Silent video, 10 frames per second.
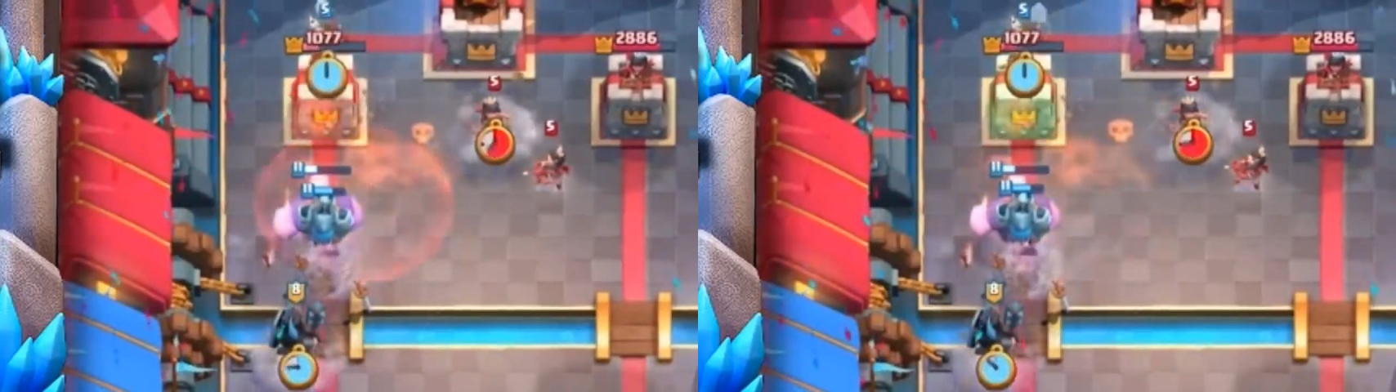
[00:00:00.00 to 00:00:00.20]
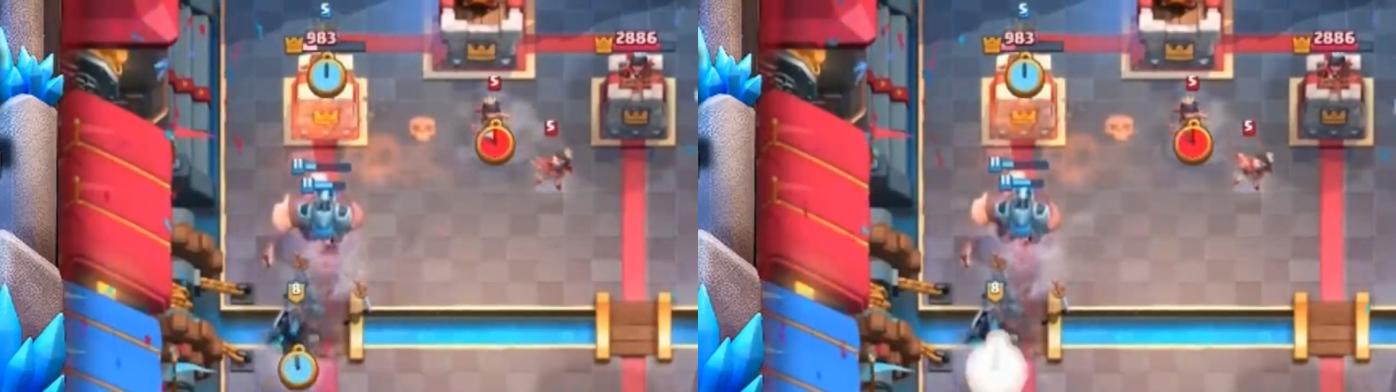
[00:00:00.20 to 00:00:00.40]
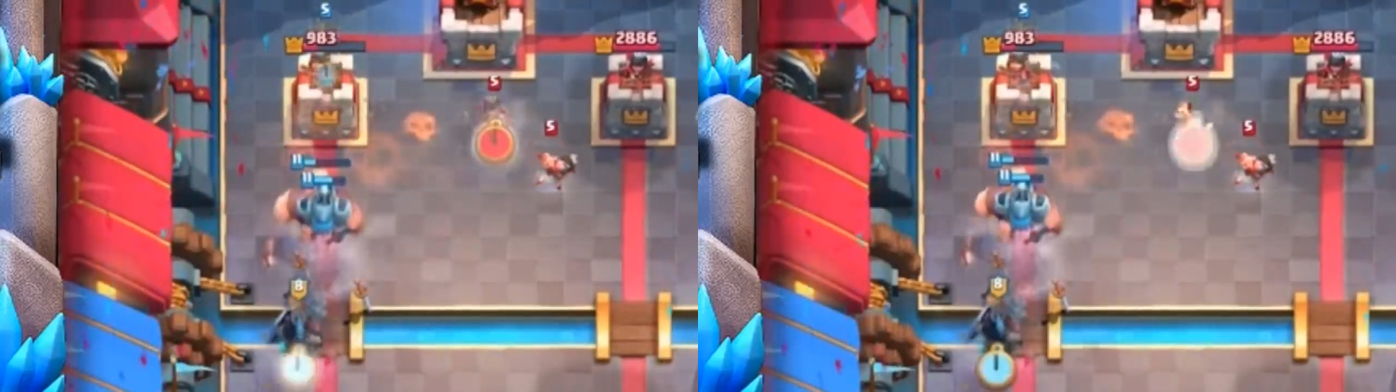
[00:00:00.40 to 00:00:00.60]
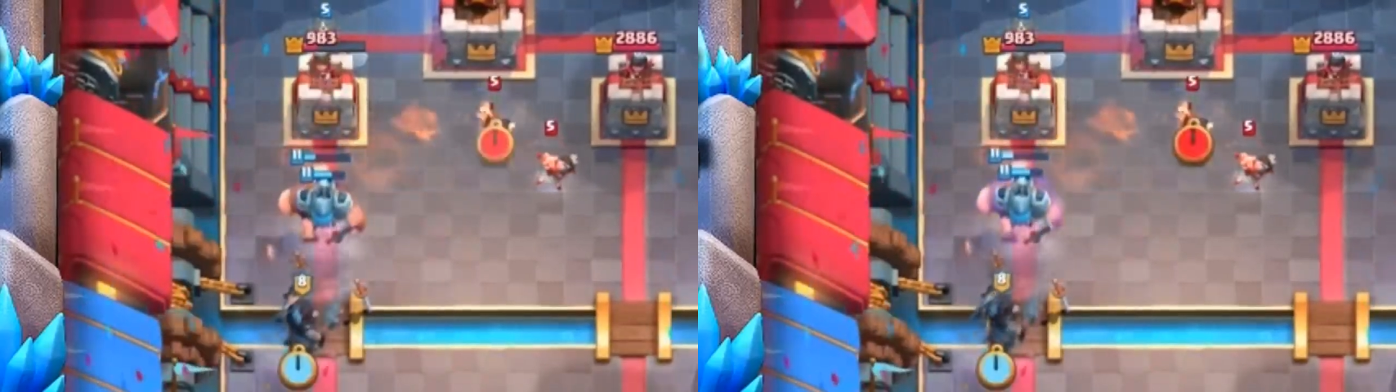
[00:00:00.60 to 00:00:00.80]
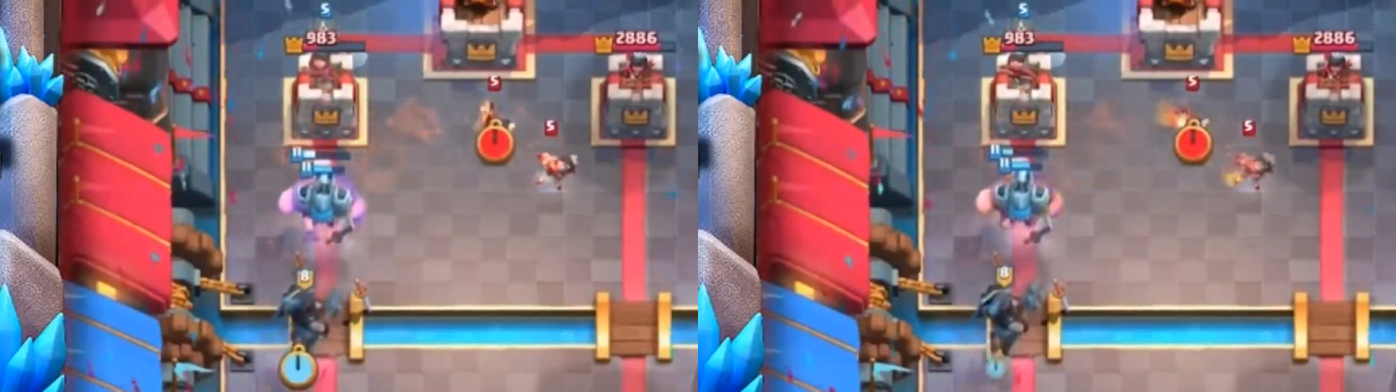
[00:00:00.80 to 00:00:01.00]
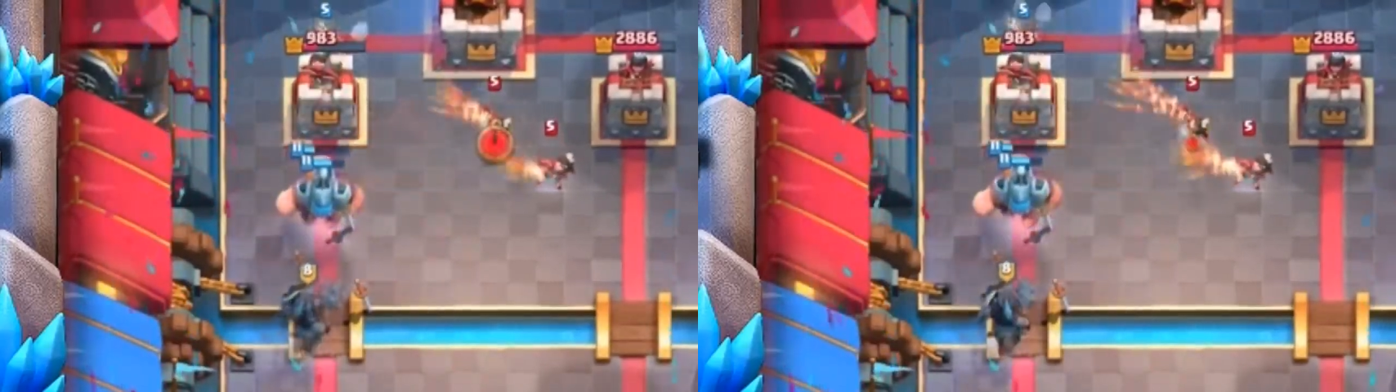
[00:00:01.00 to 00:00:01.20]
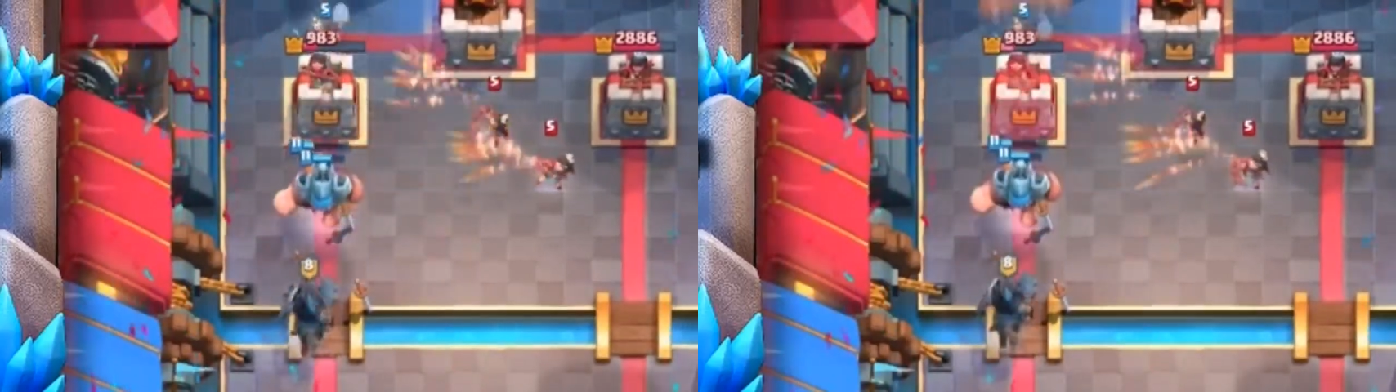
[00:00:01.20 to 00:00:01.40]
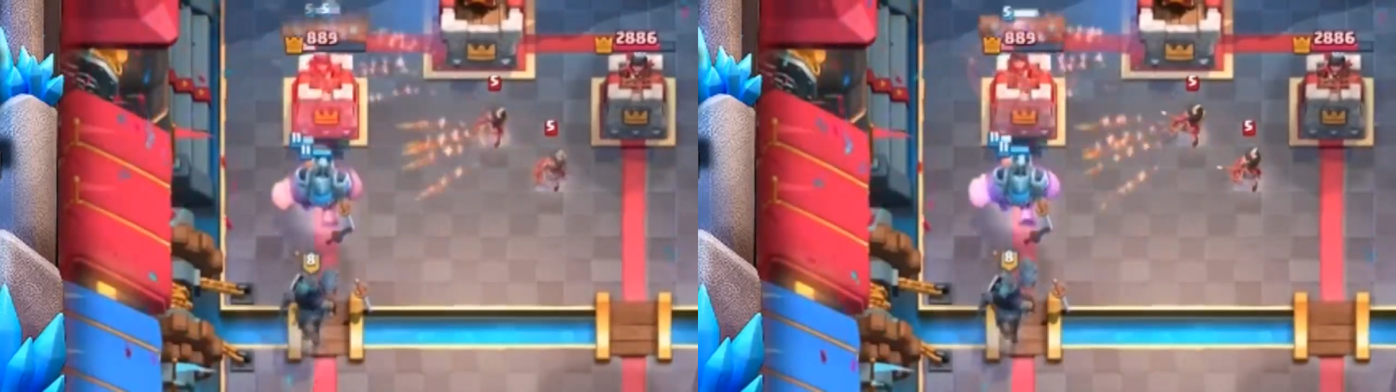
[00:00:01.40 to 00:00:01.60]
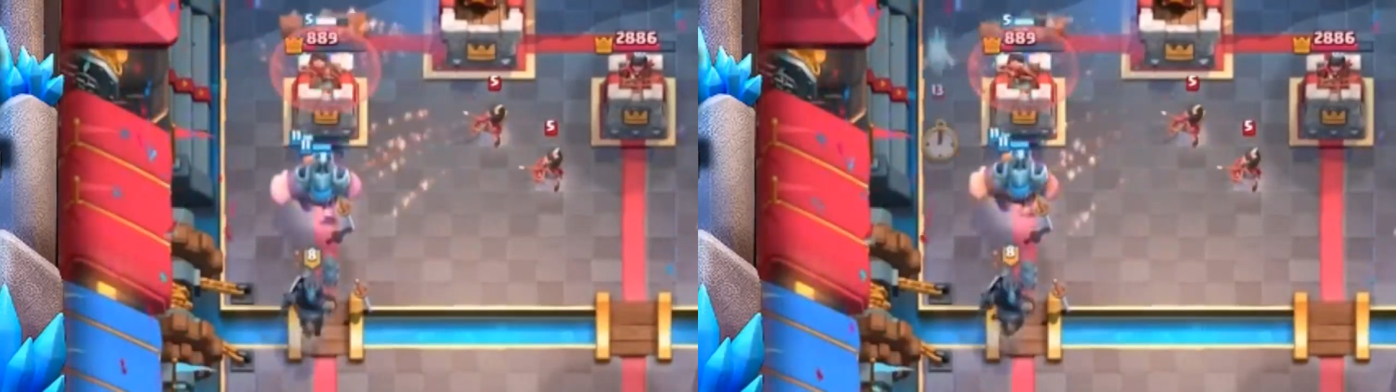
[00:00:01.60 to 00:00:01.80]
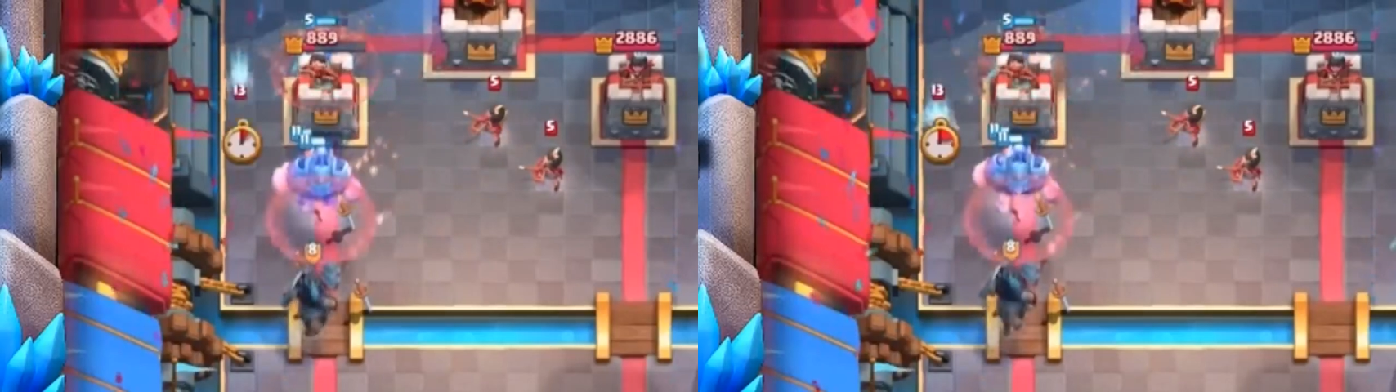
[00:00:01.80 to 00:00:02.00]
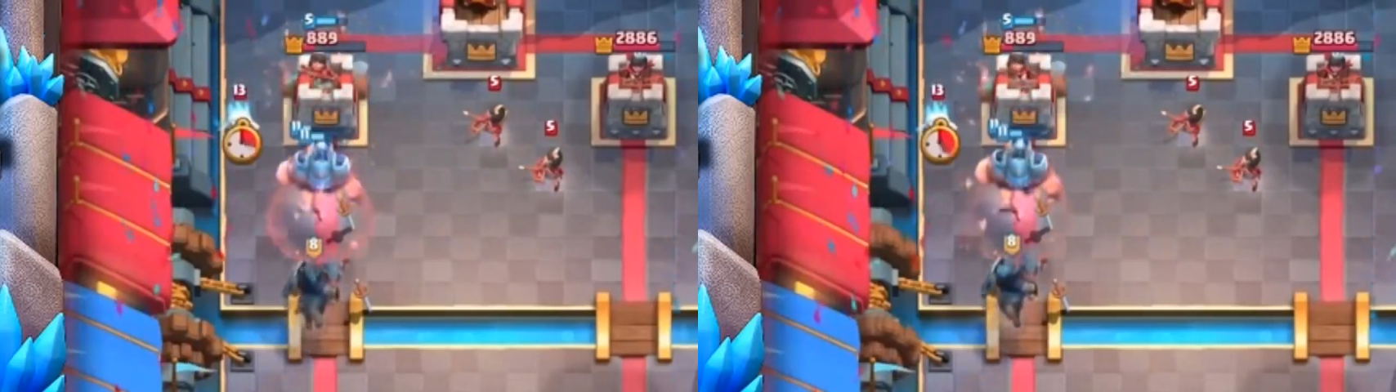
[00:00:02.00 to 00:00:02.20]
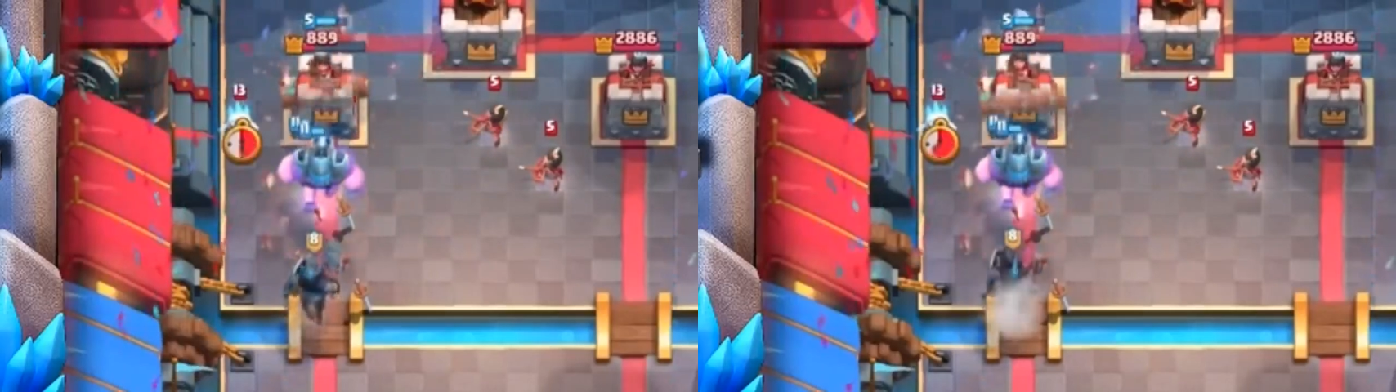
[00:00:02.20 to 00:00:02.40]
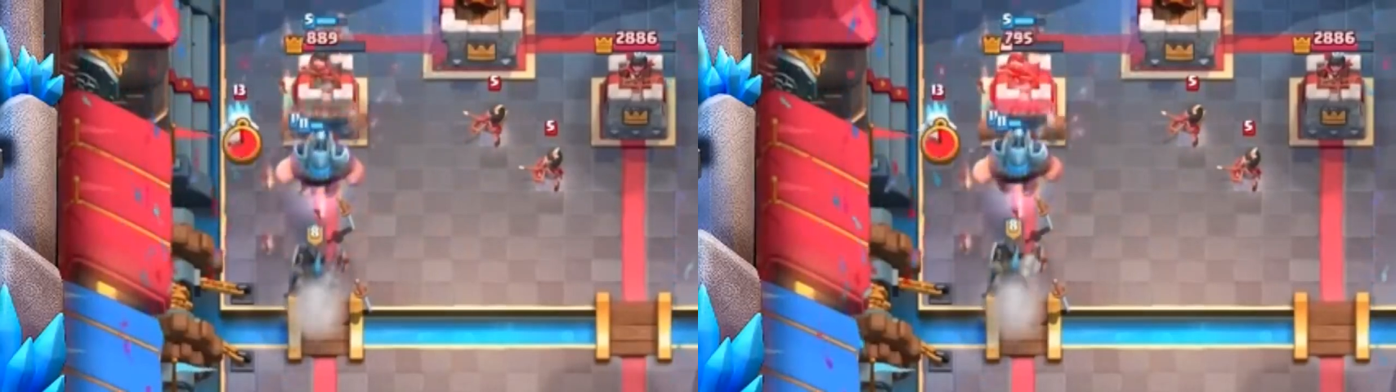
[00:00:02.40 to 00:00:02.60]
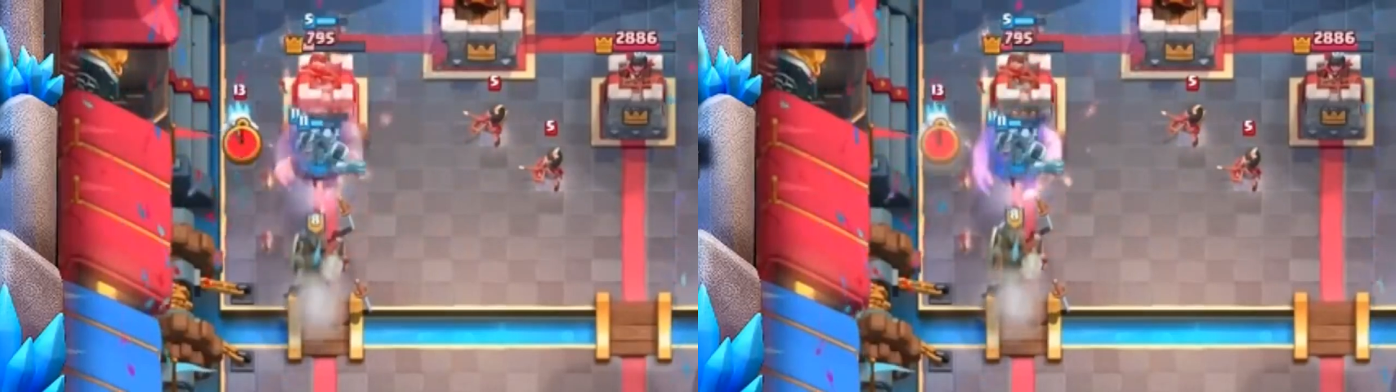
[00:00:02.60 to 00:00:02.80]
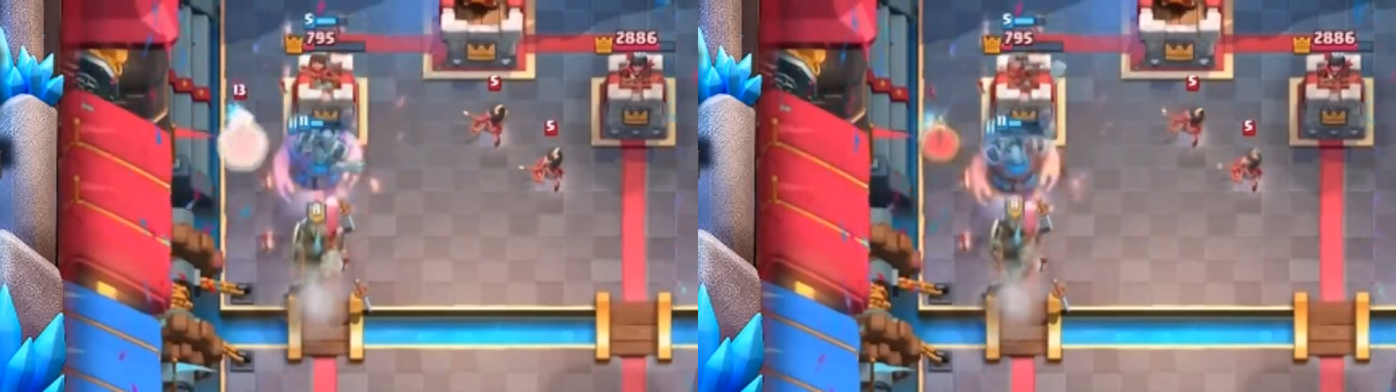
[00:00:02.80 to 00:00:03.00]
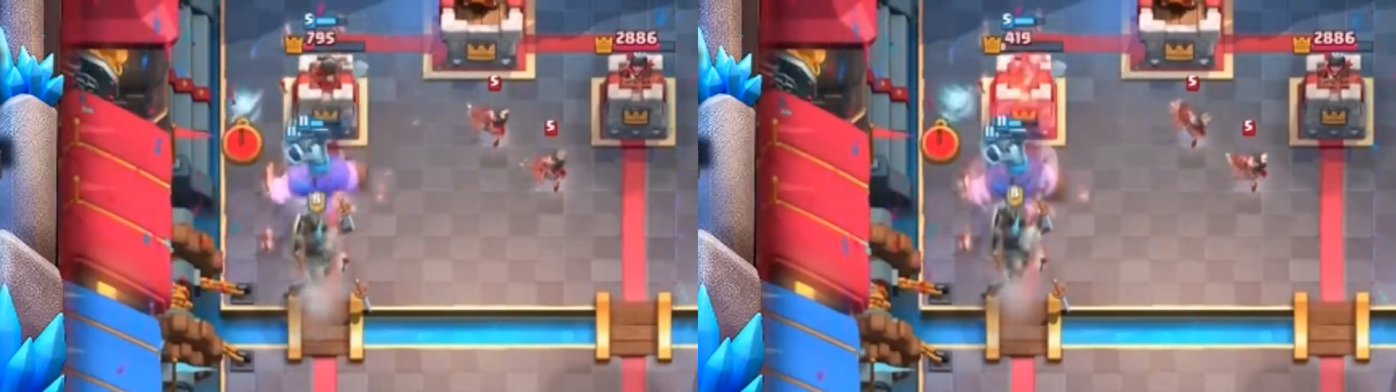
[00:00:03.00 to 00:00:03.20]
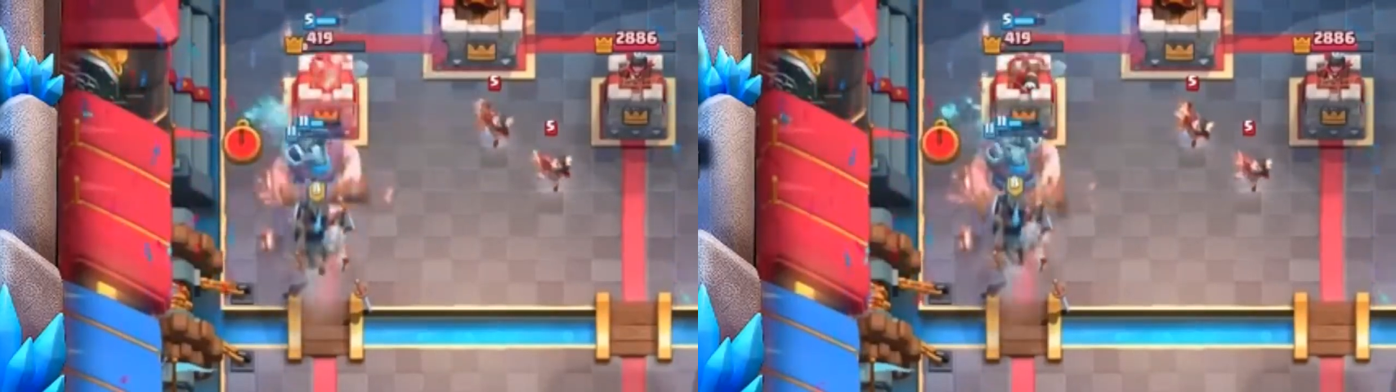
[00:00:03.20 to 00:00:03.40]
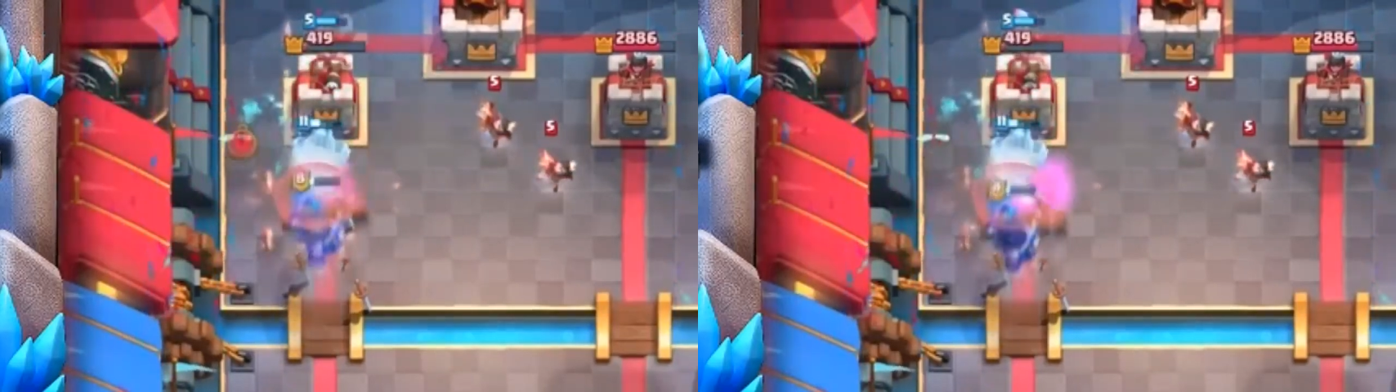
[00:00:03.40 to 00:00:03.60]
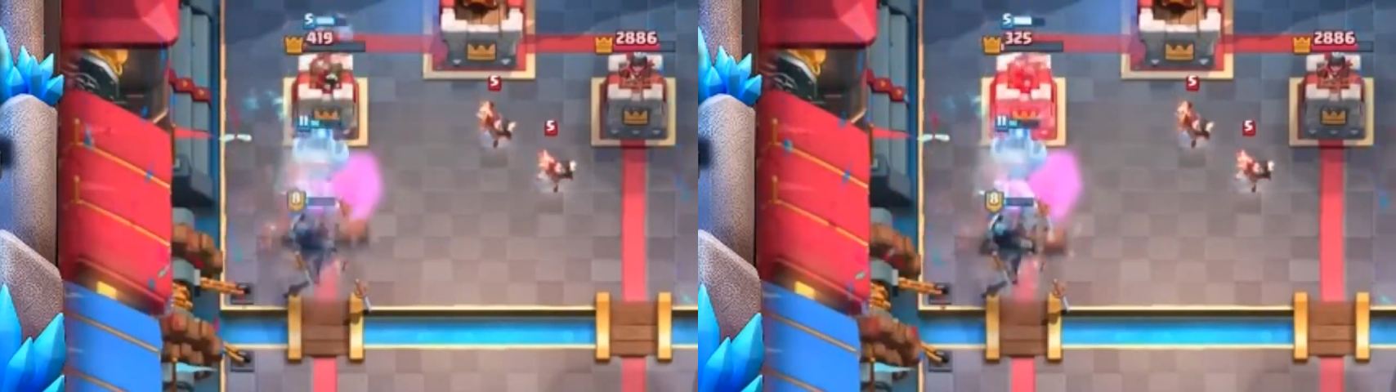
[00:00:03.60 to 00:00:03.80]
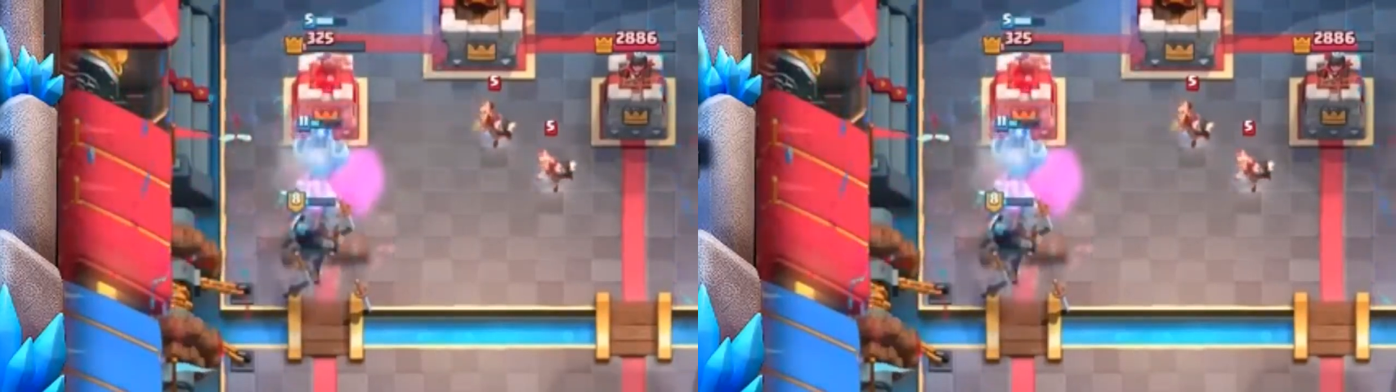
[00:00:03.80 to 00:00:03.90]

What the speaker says: (no speaker visible)